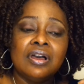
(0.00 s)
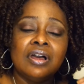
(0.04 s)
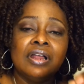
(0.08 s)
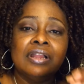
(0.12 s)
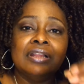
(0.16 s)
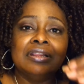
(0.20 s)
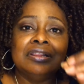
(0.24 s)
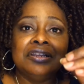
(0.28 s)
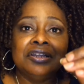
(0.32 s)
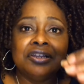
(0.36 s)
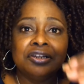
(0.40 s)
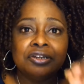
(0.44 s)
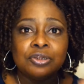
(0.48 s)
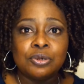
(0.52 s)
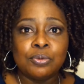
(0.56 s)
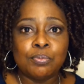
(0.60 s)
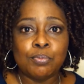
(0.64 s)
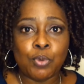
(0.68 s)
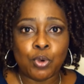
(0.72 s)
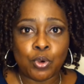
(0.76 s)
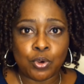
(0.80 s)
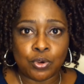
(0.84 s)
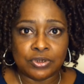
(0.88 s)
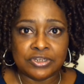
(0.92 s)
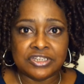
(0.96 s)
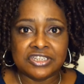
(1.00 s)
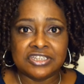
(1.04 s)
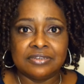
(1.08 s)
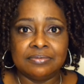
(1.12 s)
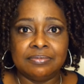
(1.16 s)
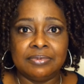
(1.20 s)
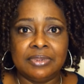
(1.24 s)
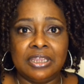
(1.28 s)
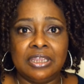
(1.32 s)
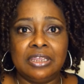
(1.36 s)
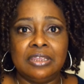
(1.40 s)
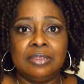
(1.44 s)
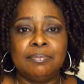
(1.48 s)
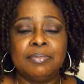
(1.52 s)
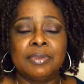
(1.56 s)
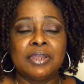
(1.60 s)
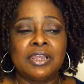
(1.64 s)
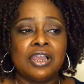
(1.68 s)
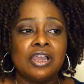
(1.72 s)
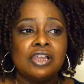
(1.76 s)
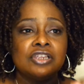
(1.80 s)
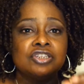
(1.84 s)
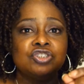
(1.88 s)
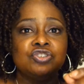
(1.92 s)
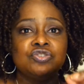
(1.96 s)
a little more to me
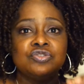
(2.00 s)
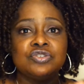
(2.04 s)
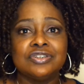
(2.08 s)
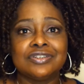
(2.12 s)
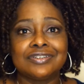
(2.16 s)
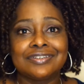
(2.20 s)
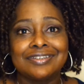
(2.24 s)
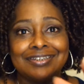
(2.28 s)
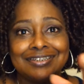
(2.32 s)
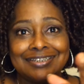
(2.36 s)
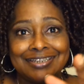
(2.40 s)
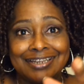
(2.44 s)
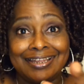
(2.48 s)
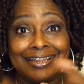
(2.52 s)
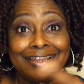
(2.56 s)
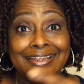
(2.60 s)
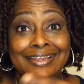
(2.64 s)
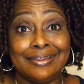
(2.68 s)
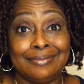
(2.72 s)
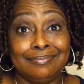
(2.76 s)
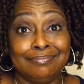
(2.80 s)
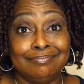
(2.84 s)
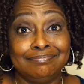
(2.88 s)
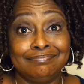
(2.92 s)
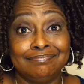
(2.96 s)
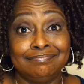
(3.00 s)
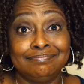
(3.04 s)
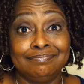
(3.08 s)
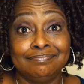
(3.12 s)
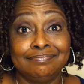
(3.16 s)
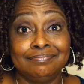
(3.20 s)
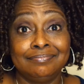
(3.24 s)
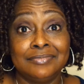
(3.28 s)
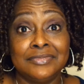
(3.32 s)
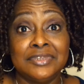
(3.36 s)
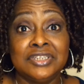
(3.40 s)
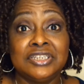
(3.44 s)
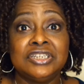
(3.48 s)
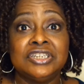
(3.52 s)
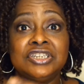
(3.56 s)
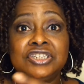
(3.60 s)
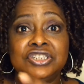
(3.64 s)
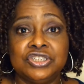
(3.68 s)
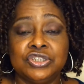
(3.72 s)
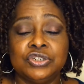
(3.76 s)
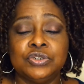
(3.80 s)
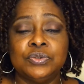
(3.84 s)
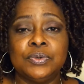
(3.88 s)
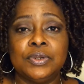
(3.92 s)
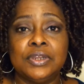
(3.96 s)
because you took the time to
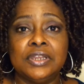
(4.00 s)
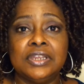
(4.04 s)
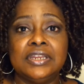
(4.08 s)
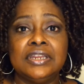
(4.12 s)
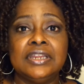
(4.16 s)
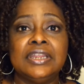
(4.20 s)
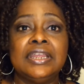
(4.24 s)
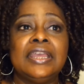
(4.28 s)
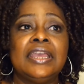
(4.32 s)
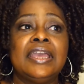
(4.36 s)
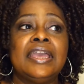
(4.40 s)
do it.